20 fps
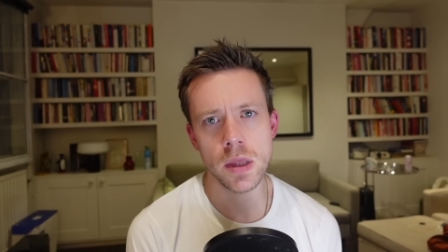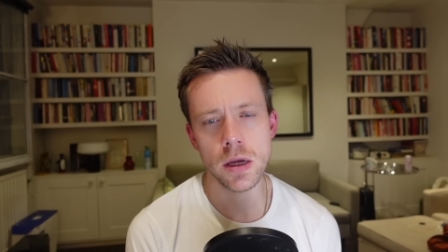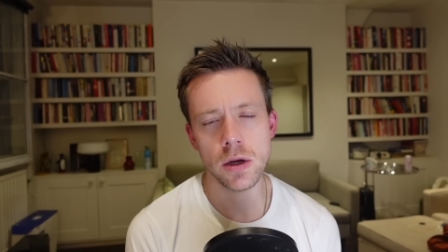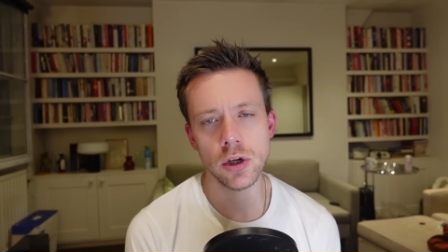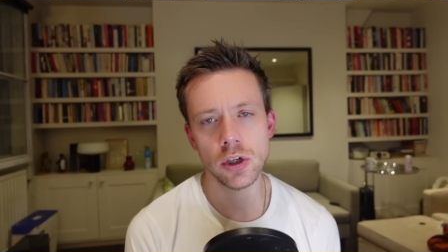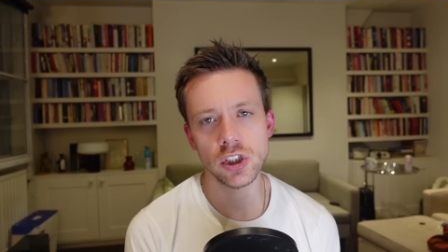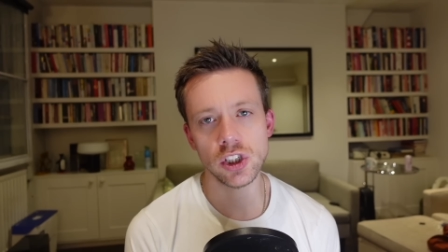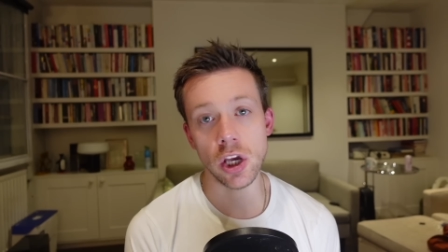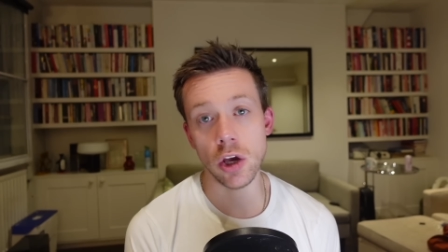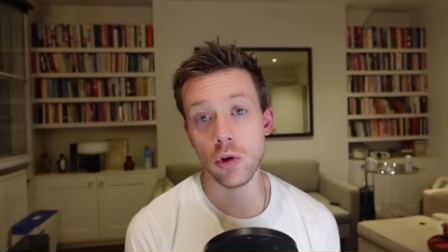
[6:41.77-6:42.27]

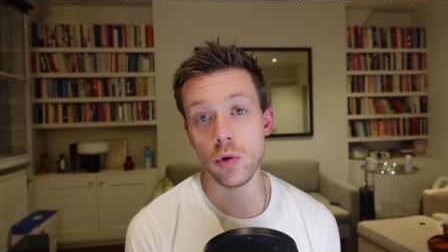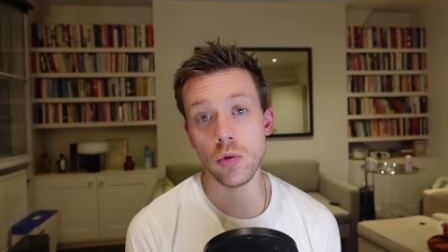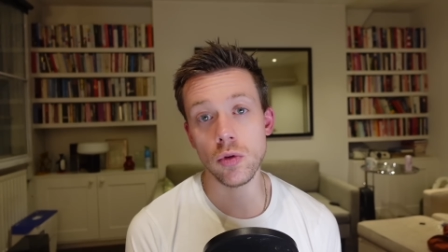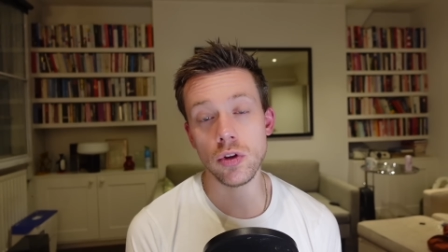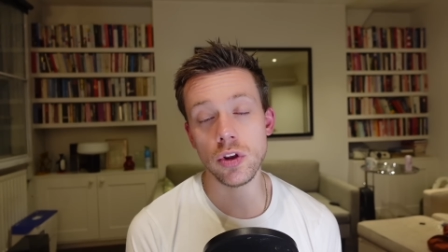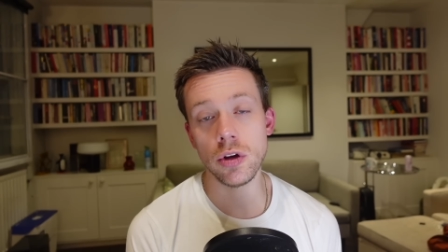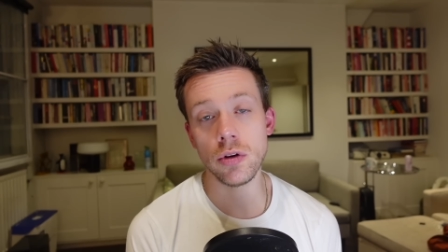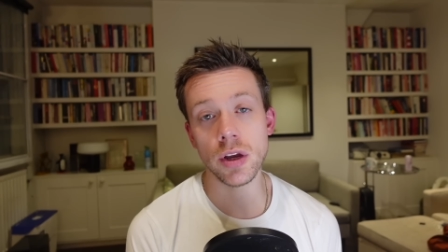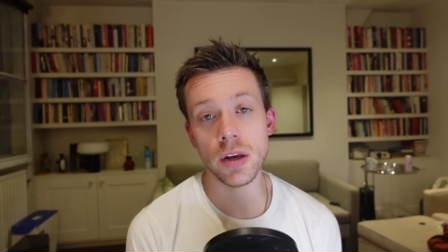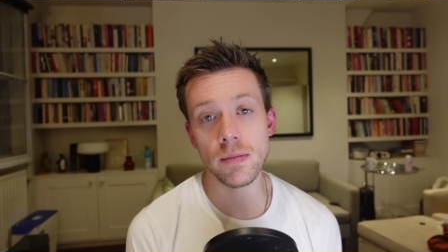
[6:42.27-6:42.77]
So
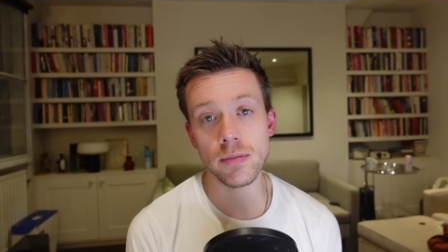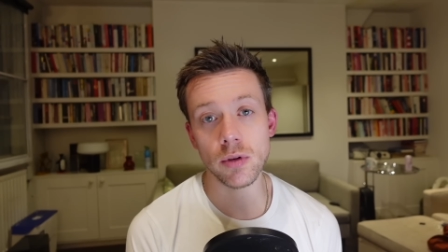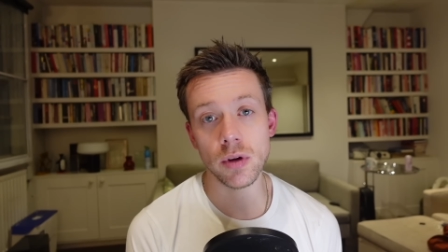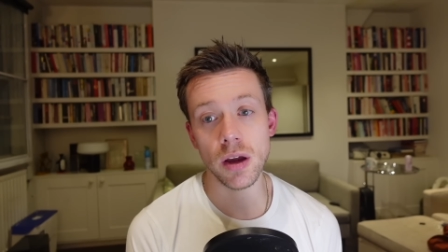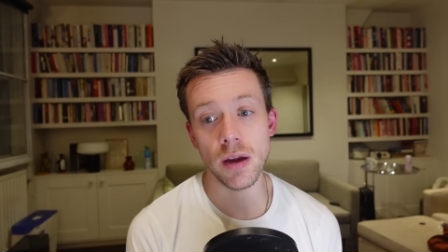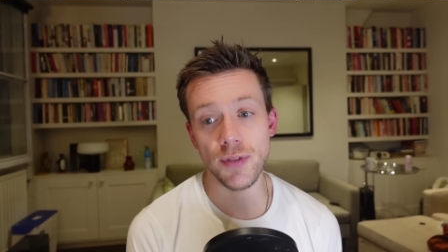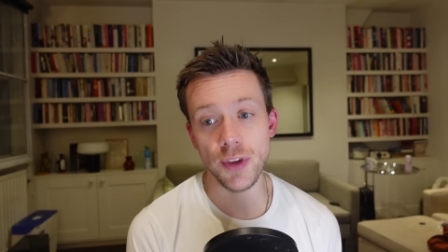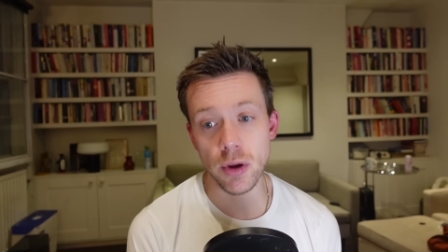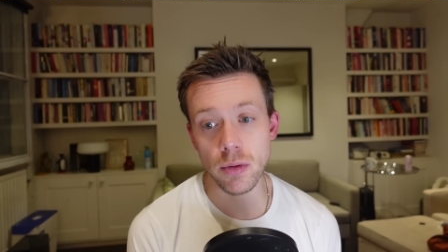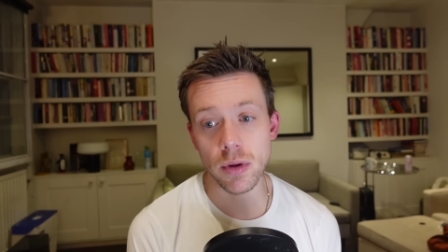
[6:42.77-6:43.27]
you can,
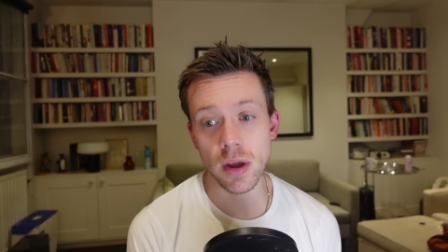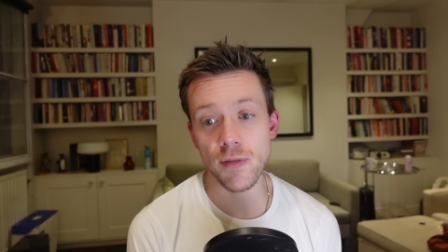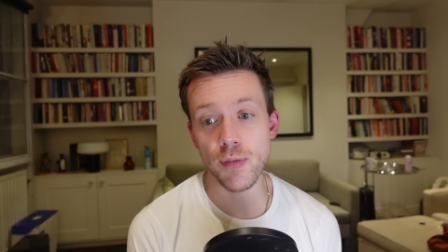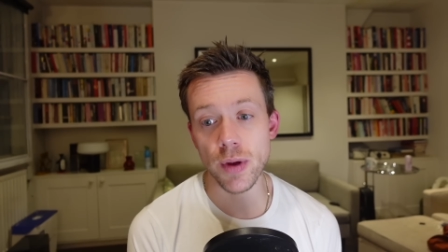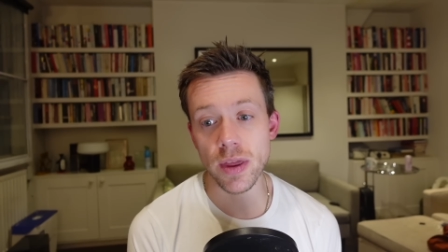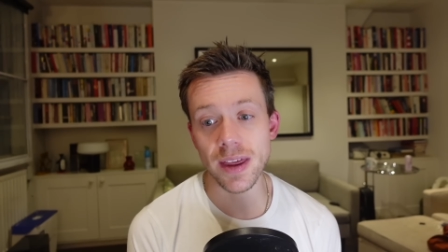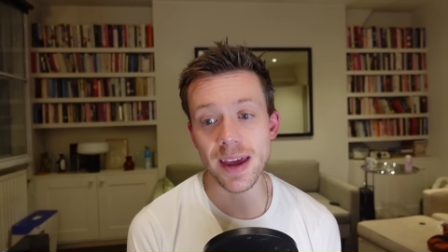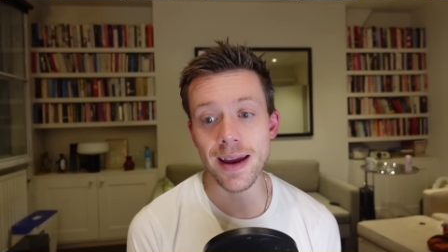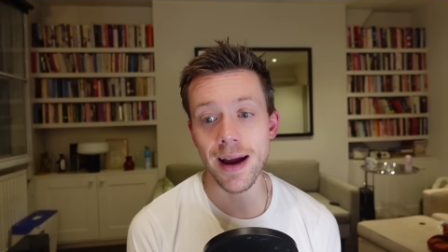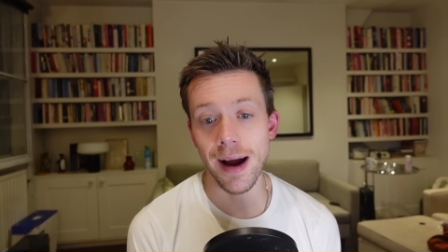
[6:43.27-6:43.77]
if we
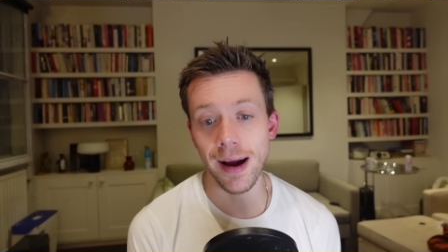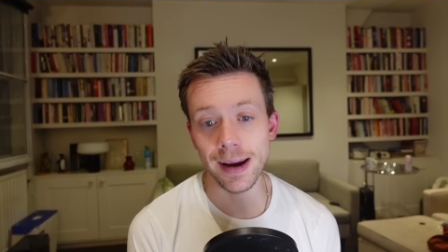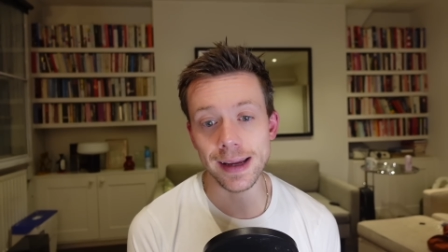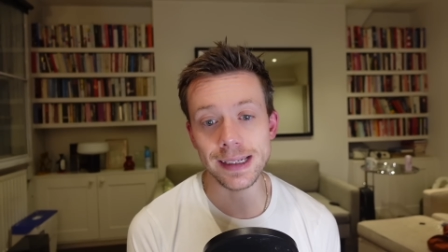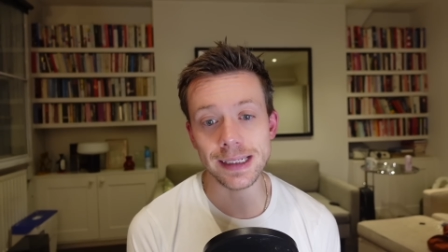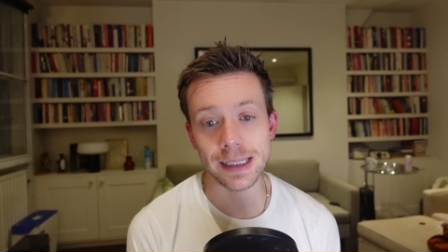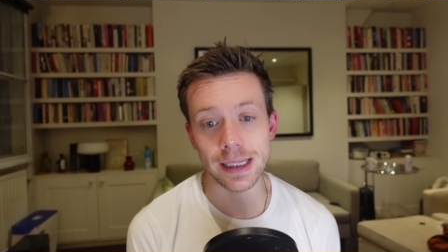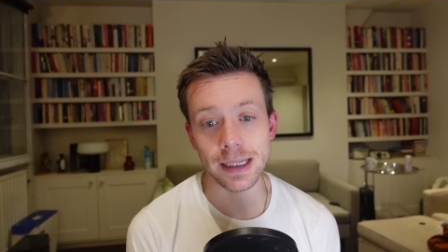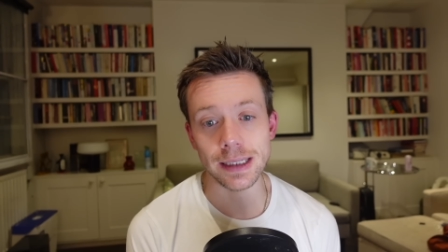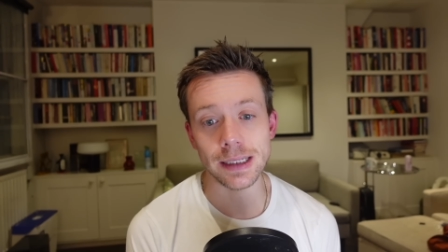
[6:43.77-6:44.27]
think
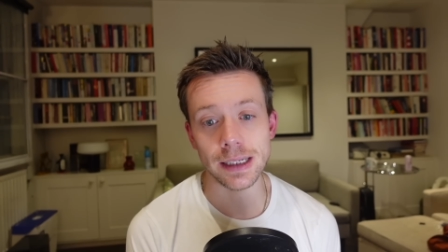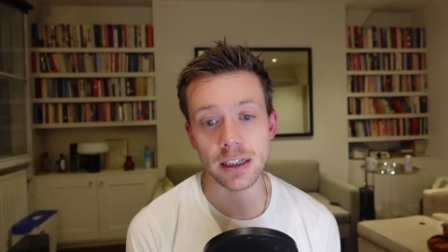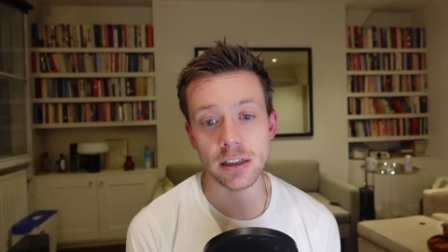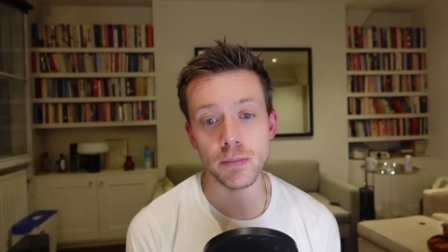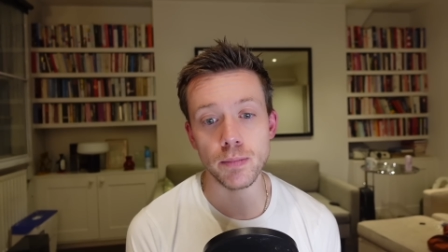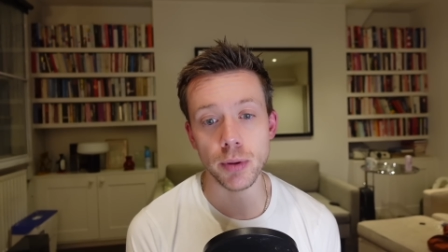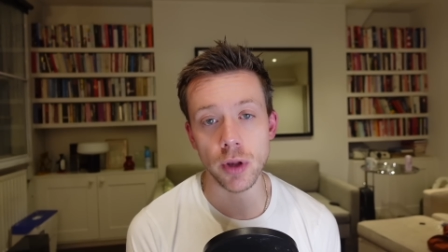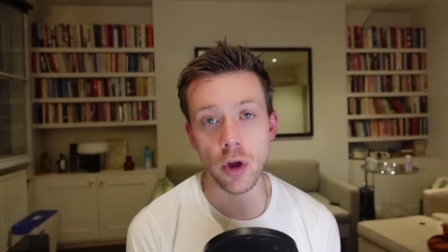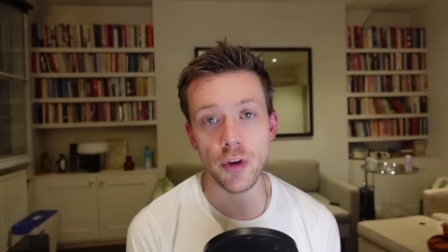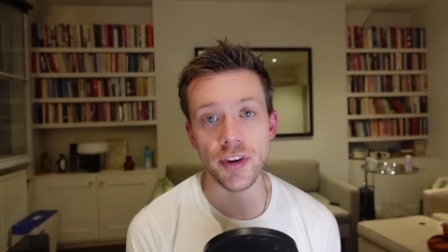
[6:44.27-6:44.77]
ISIS is
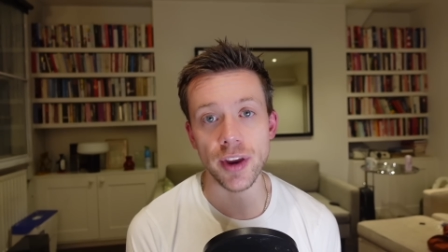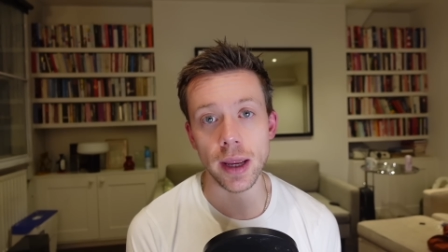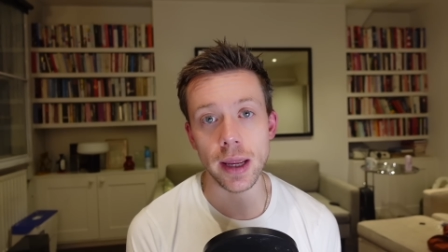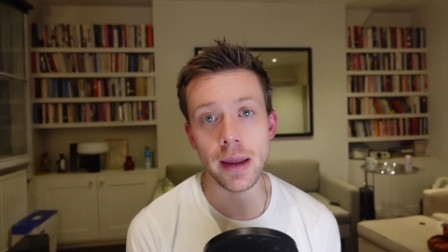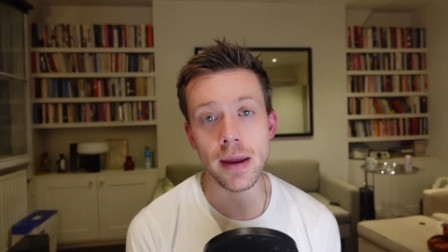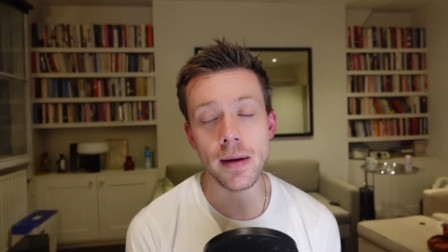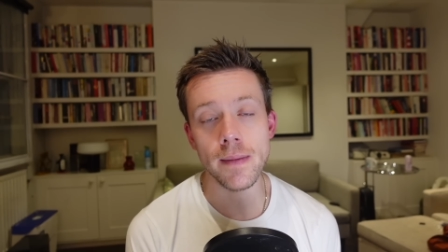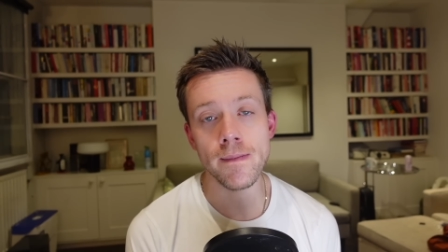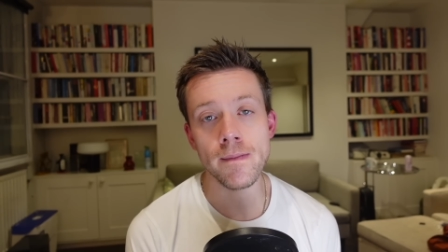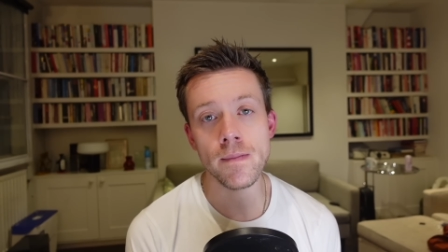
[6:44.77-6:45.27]

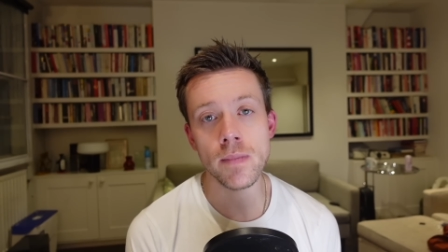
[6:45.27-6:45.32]
bloody,